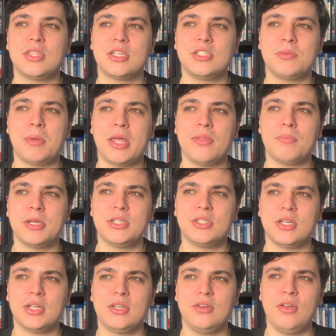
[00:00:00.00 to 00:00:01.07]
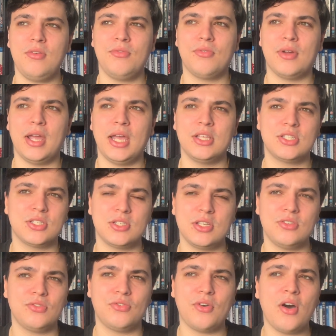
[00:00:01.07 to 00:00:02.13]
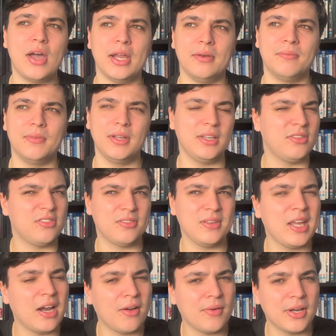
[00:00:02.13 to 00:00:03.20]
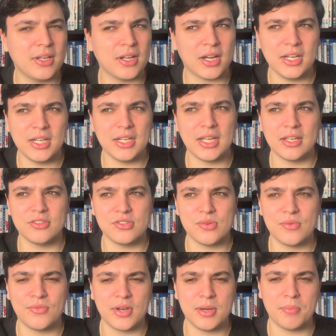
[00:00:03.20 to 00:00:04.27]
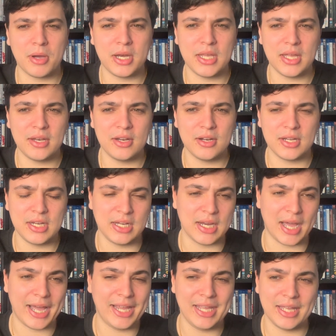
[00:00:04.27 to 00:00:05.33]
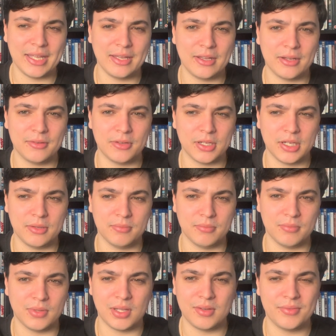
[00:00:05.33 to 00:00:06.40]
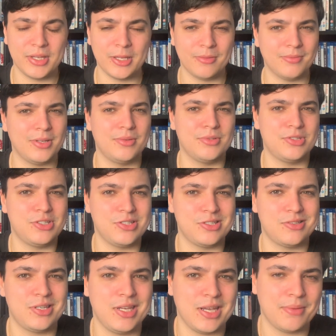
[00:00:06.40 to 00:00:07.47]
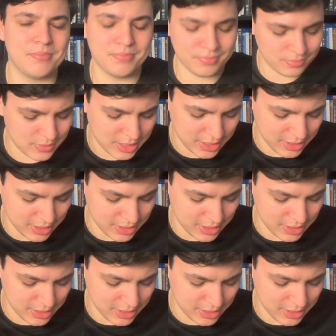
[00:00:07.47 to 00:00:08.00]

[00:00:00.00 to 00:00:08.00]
about the best I can do for it. It's fine. It's, you know, I didn't get too offended by the ending. I didn't hate it. I didn't love it. It was just, yep, it